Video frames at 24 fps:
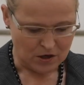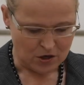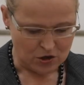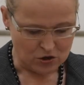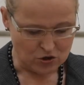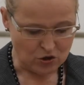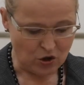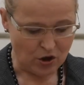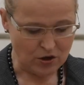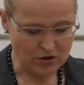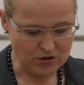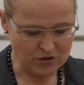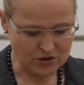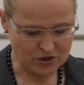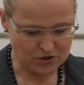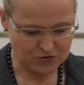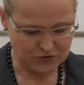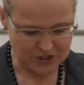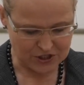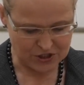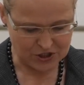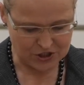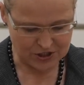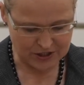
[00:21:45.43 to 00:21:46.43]
non
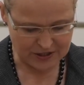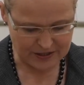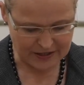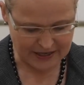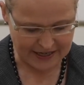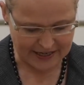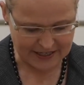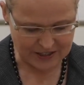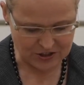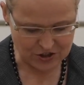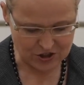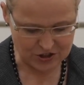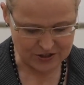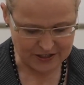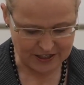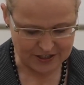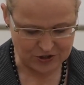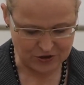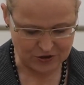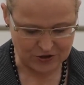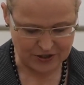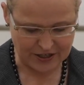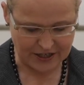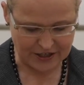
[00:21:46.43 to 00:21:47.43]
Christian ancient
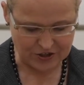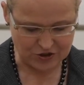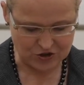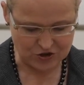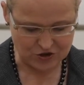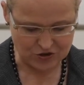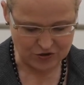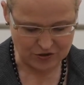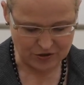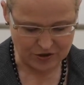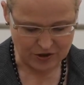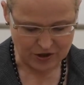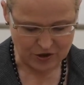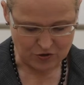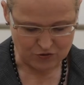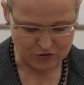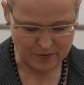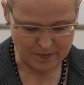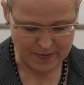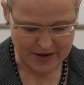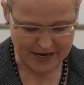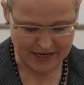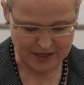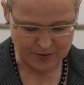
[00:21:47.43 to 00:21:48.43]
education
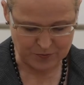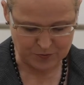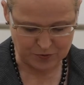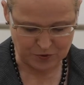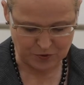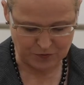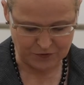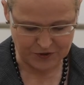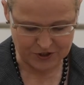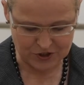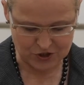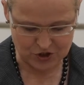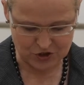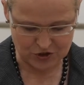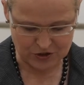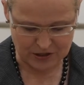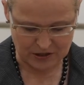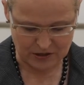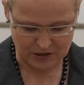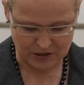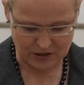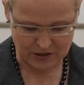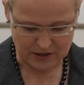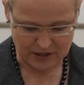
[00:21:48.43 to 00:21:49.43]
remained
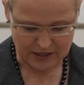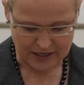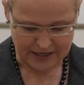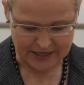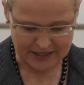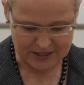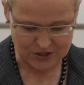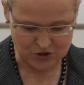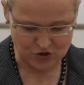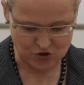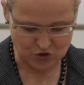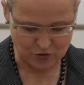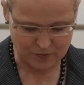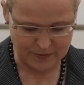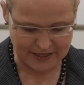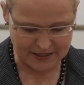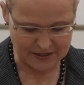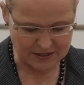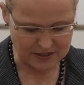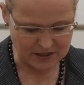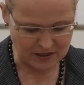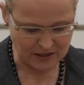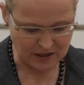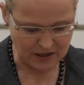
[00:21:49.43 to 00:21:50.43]
provisional,
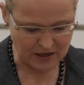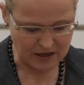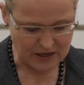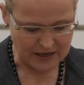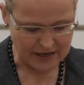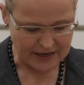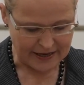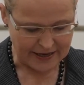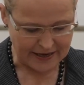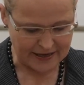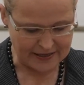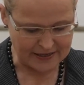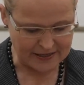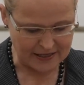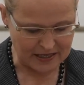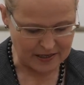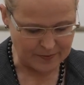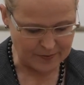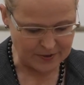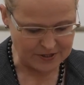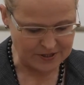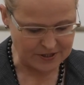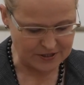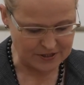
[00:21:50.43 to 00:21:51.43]
instrumental, and
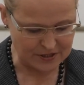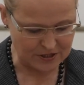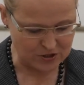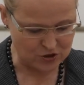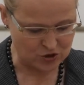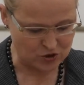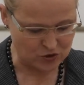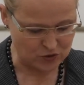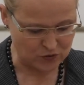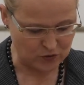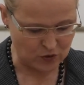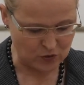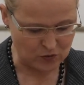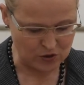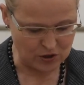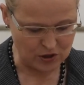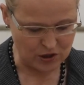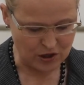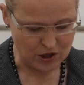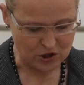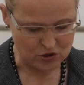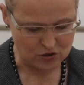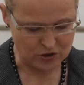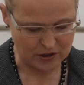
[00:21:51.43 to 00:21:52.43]
limited its role
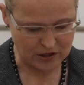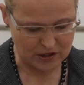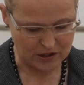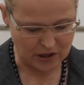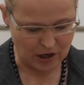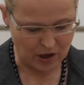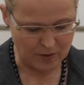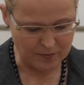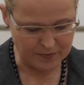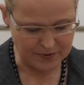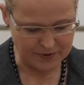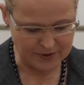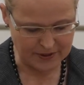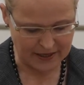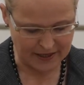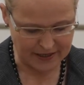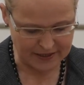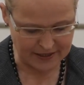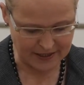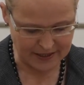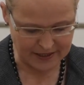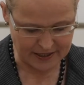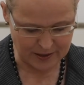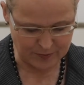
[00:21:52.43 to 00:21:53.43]
to
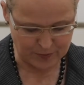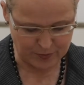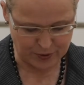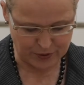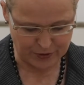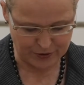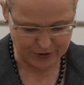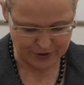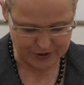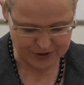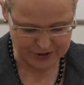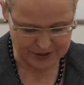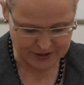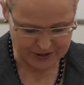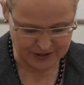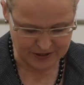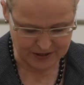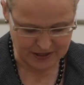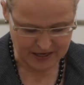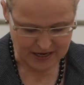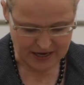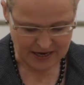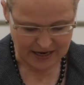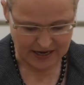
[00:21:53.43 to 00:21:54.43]
accompanying a
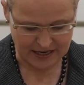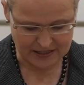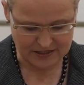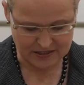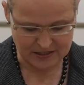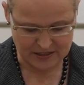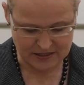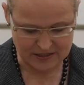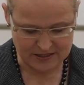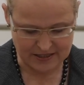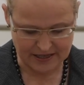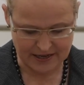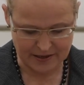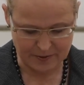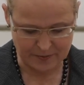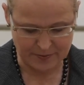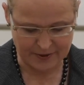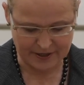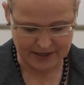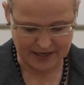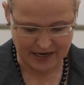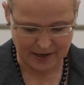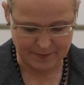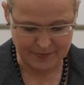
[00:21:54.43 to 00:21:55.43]
person until they
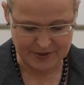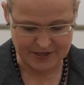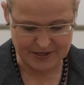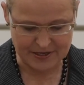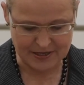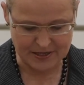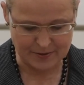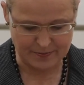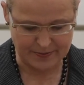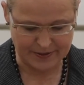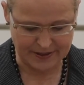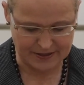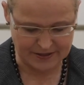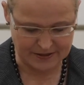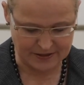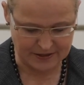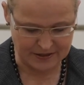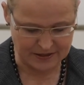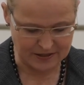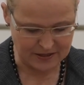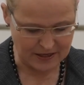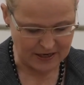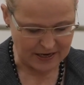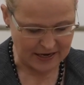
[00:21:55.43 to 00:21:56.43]
become
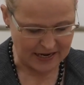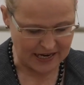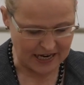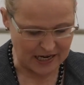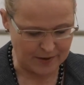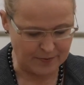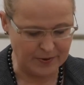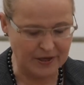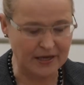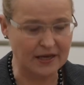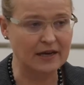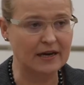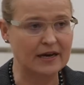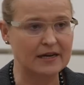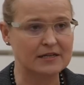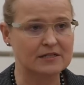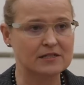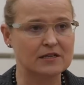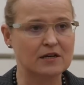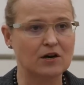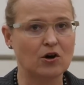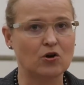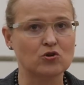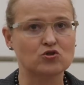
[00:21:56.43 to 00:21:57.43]
independent, aiming at
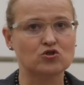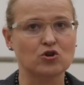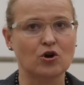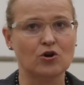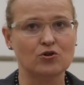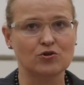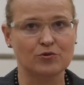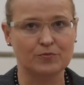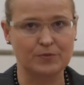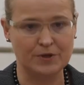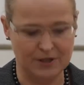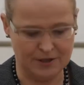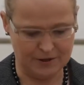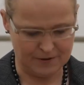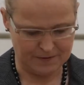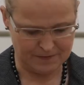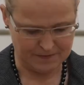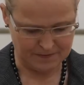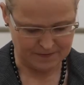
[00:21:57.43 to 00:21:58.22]
autonomy.